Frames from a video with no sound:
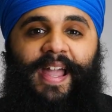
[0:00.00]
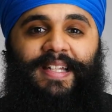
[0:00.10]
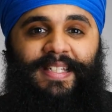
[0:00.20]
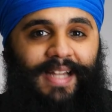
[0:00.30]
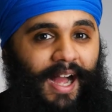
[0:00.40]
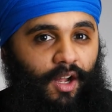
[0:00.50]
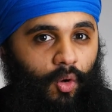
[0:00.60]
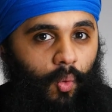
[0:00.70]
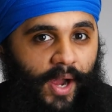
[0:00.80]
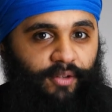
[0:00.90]
It's not
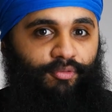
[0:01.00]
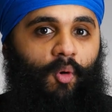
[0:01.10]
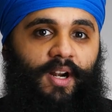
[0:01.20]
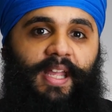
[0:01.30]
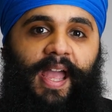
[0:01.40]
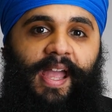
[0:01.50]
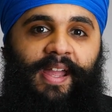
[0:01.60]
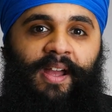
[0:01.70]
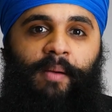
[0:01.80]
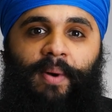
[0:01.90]
quite four
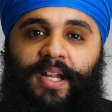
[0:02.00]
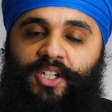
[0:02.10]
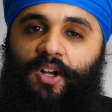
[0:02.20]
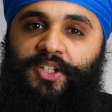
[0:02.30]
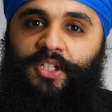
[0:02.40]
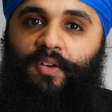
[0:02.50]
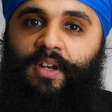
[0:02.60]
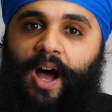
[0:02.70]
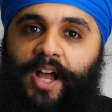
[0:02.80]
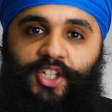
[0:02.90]
K, but it's also
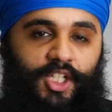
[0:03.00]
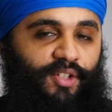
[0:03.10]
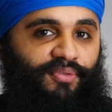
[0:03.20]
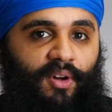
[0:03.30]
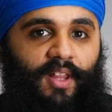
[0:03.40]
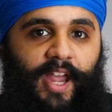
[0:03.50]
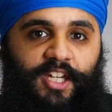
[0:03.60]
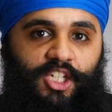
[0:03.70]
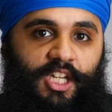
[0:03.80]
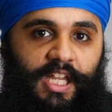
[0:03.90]
not just full
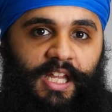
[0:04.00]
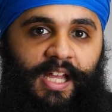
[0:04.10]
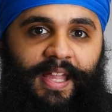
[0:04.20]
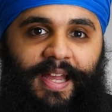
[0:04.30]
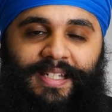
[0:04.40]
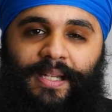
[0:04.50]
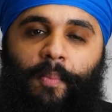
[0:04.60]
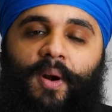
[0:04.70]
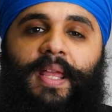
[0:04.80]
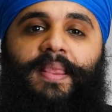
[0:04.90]
H D. It's
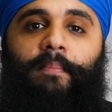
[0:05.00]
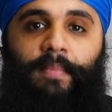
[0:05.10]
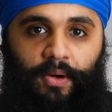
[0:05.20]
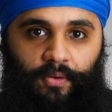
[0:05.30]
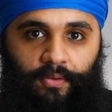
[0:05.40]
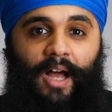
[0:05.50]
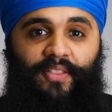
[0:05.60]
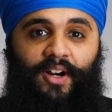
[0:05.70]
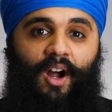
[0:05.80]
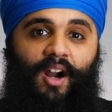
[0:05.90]
somewhere in the middle. Now,
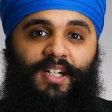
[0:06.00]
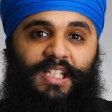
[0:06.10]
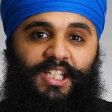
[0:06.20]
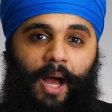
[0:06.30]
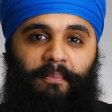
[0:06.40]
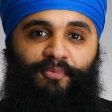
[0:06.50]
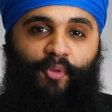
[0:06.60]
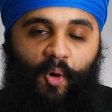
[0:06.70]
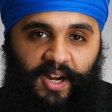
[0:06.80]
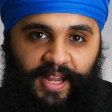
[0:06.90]
there are some
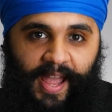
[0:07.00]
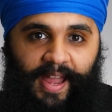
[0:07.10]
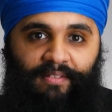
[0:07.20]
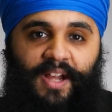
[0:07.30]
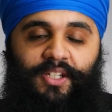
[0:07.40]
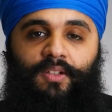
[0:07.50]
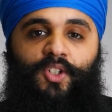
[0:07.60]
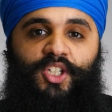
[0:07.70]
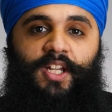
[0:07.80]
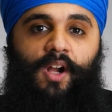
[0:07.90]
four K
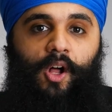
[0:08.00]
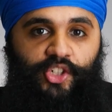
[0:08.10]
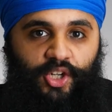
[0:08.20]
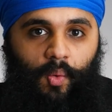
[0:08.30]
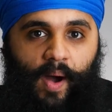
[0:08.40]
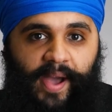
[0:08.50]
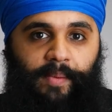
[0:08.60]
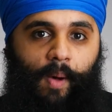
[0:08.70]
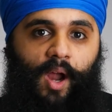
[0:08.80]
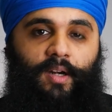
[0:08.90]
resolution ultra-wide
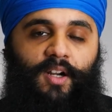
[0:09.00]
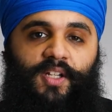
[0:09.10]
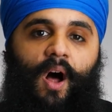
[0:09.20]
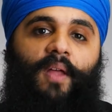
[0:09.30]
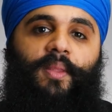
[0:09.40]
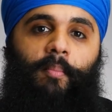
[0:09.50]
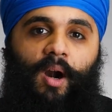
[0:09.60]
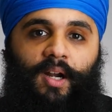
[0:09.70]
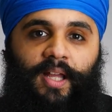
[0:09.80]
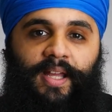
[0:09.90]
monitors on the
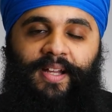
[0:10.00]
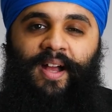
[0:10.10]
market.